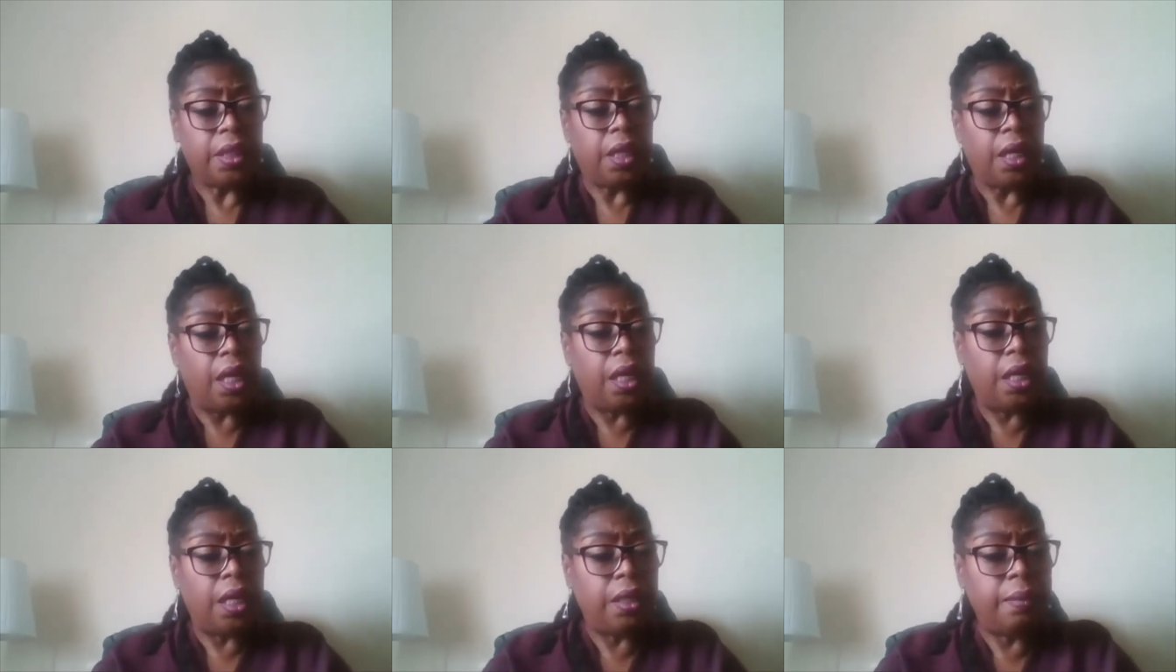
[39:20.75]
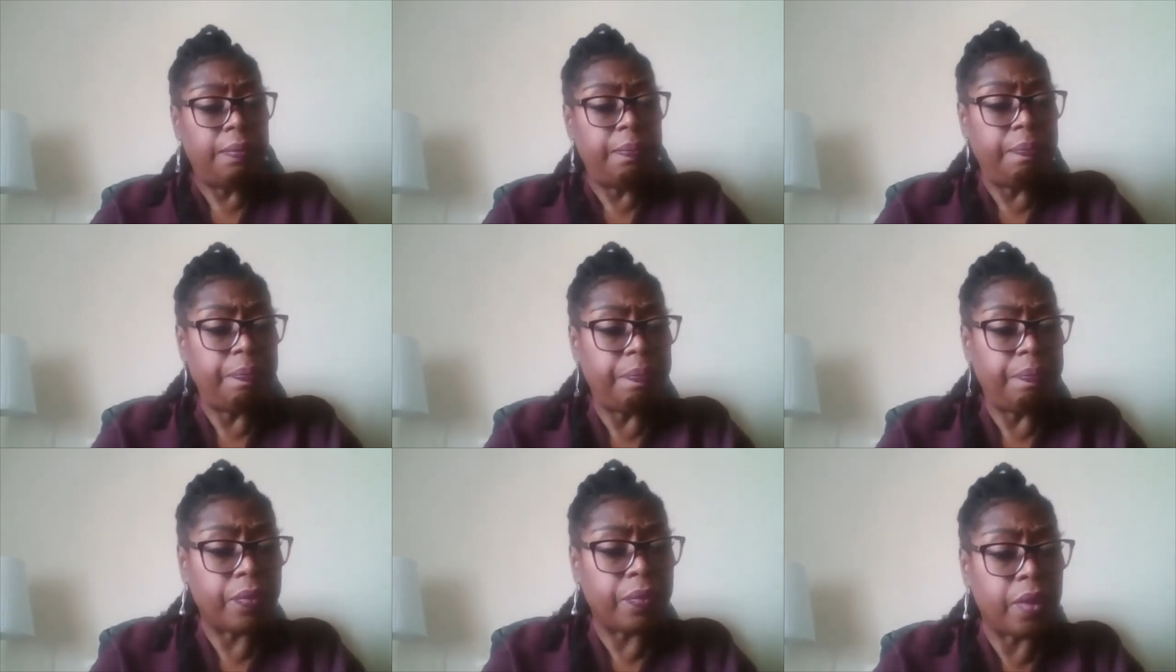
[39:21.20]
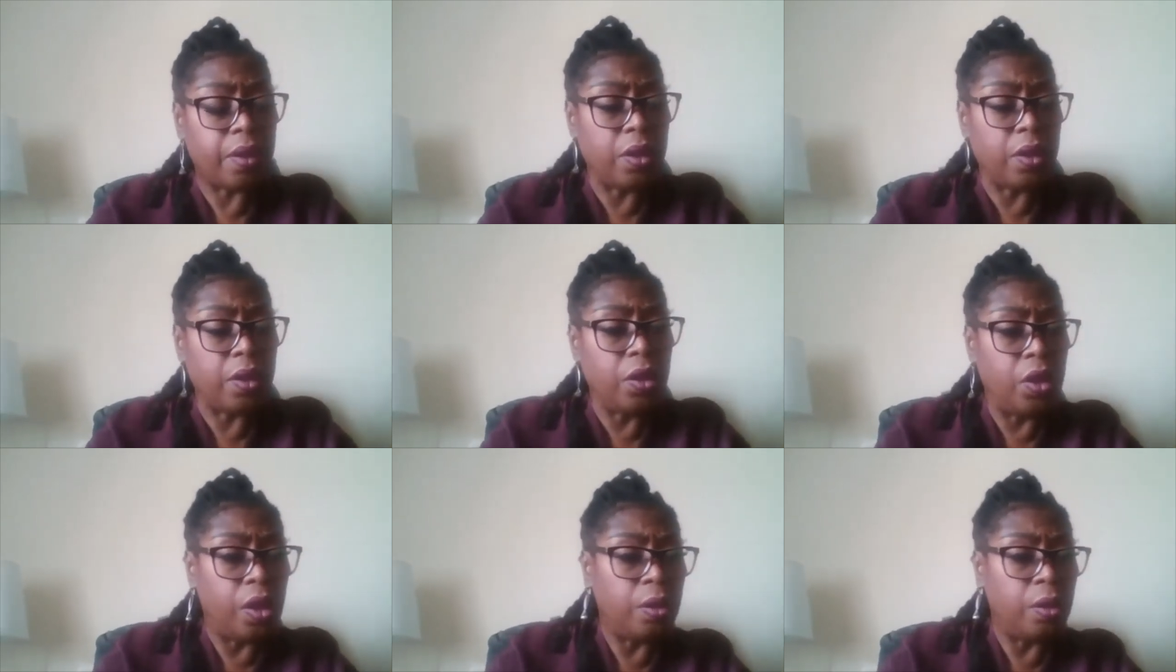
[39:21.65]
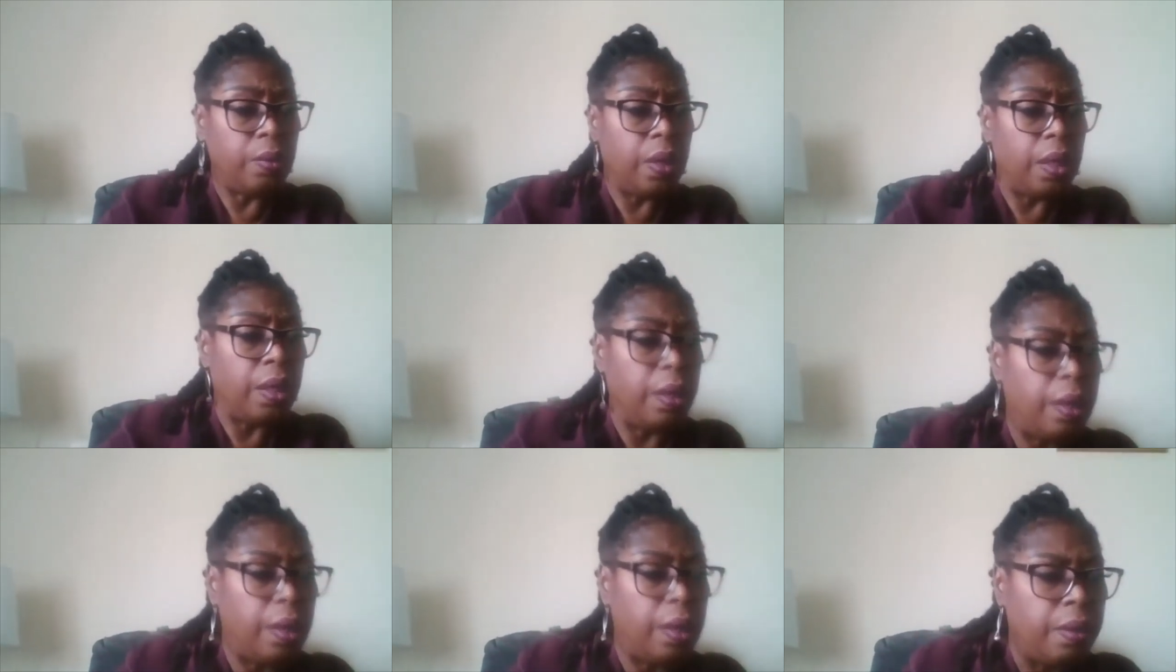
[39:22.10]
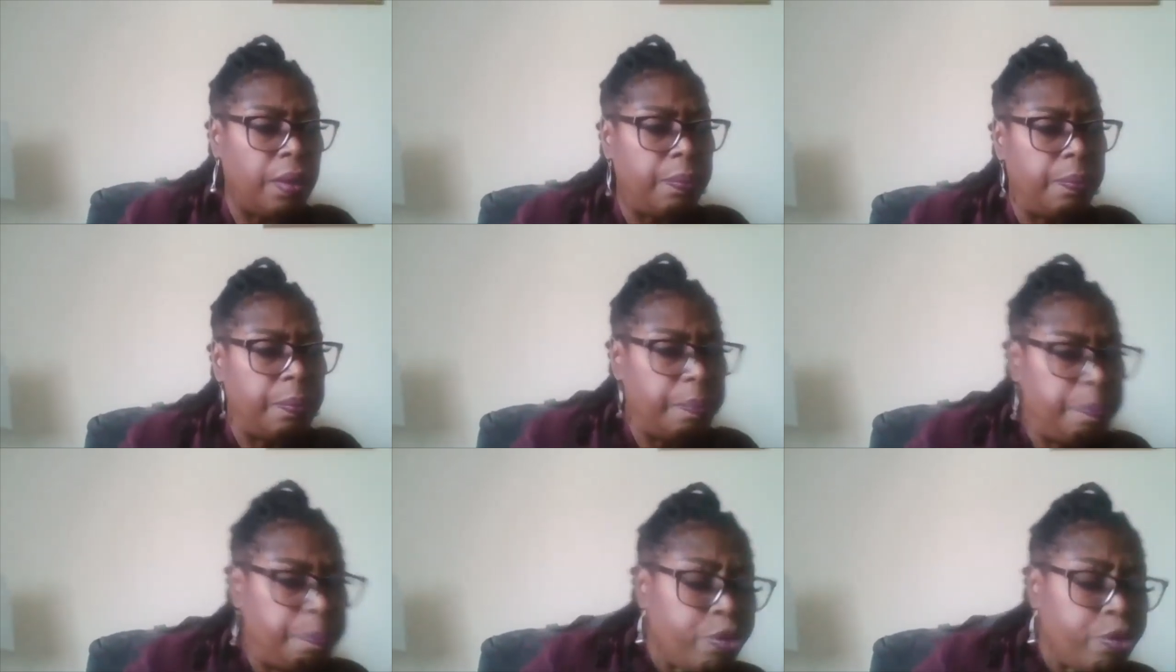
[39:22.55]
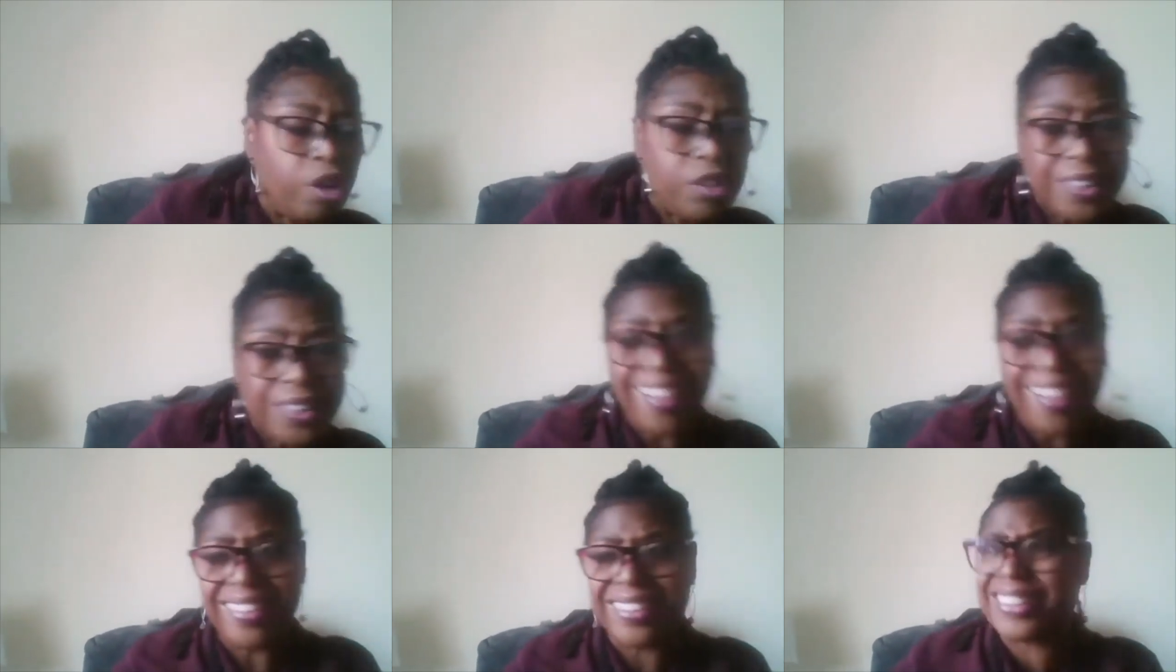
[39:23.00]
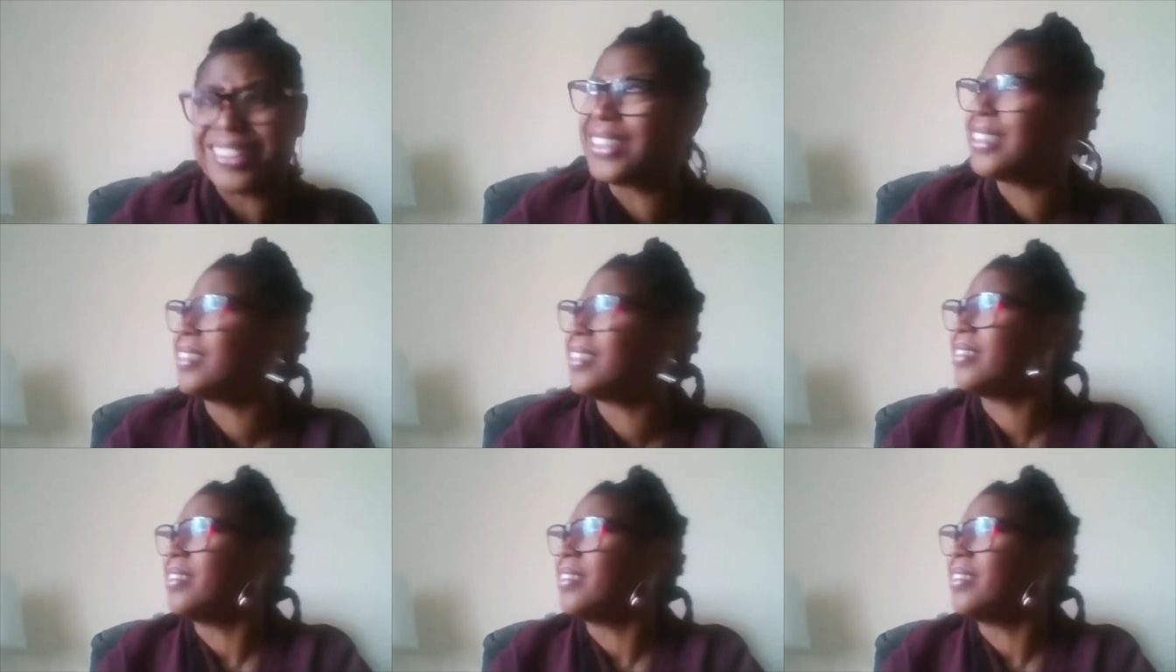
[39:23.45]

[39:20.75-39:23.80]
um, you know, products